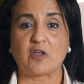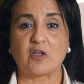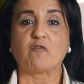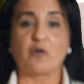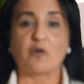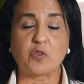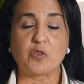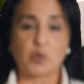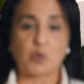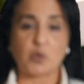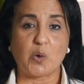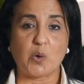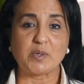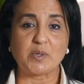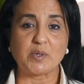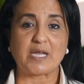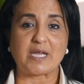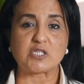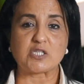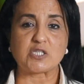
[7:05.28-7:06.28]
for the
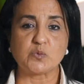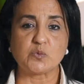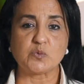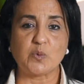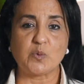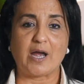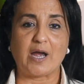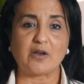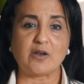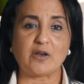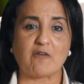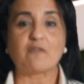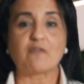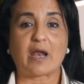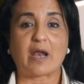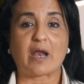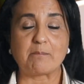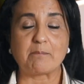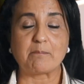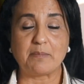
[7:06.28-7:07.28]
role is one
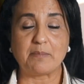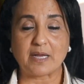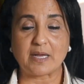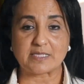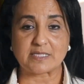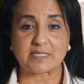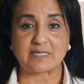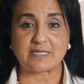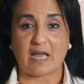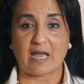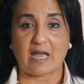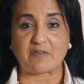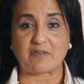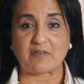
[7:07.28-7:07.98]
of their biggest staffing